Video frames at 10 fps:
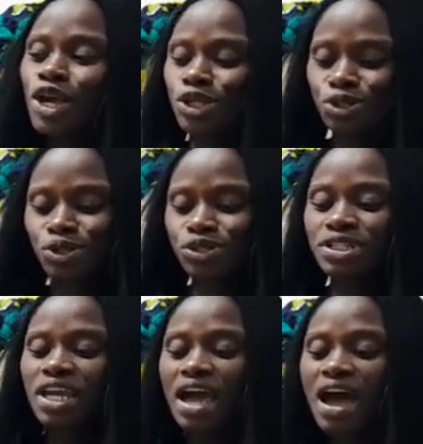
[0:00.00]
So
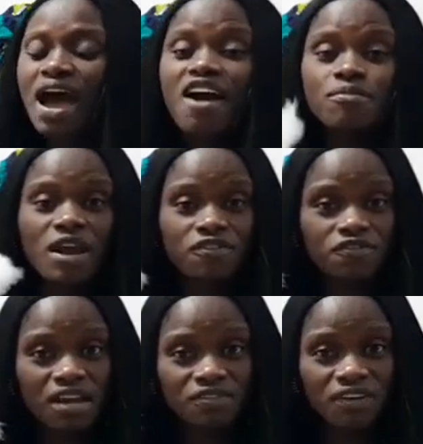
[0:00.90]
today I have my
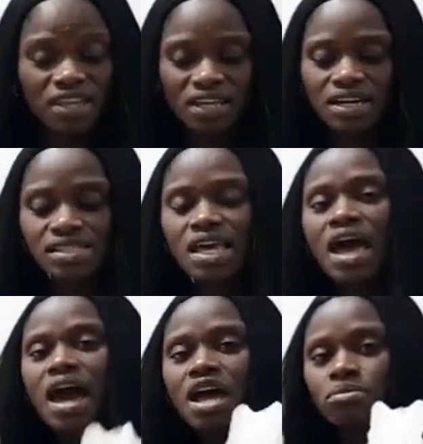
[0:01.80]
fan feathers
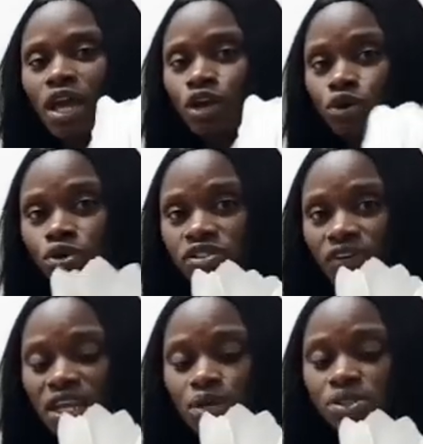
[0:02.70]
and my goose
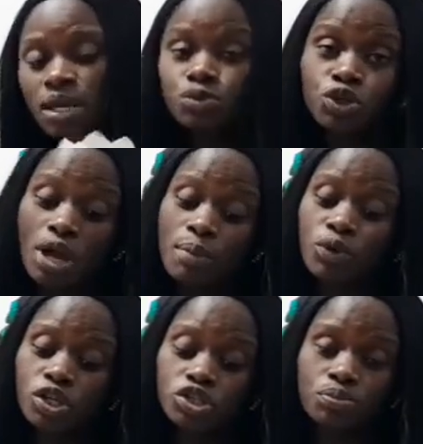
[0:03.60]
feathers. I'm
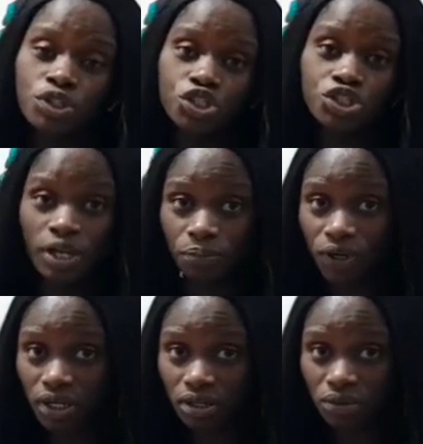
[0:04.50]
going to be
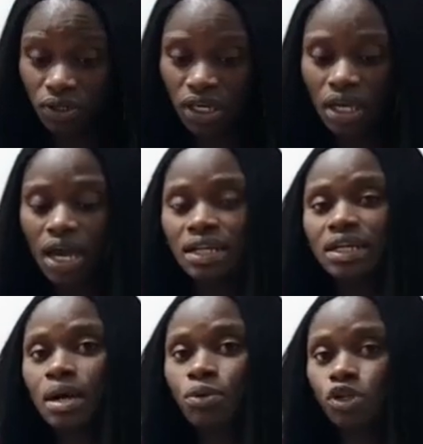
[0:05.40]
shaping, okay, and then
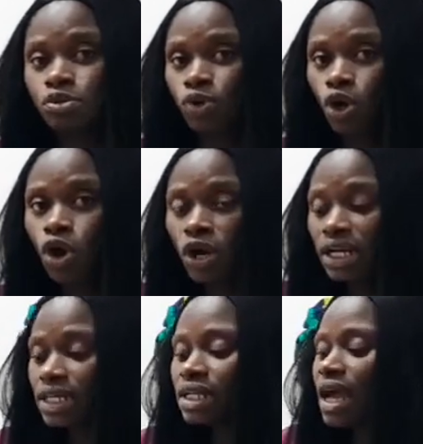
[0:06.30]
I'm going to be
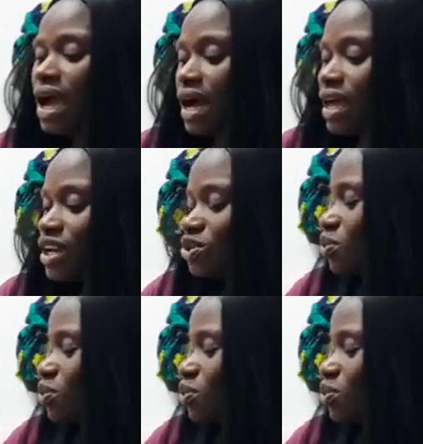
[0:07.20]
coiling, and that is